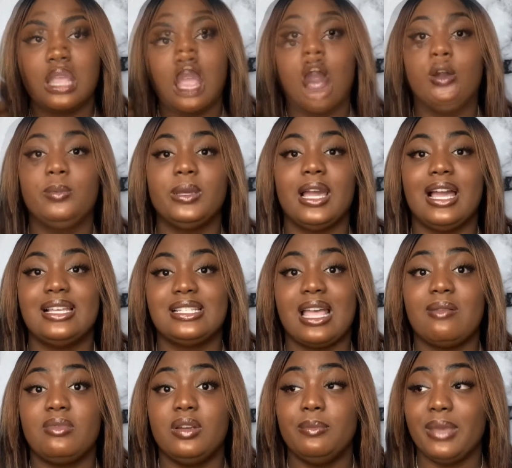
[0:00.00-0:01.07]
I hope you guys
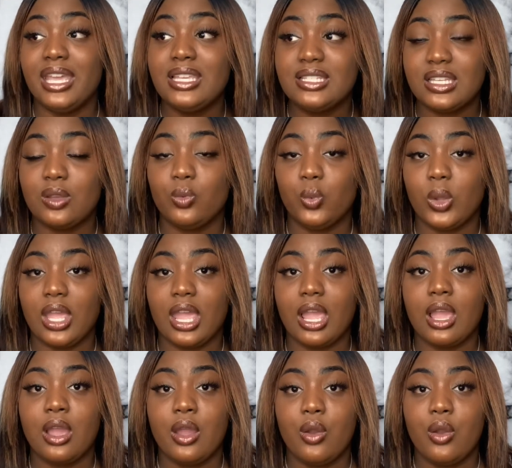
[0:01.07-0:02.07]
have an amazing week.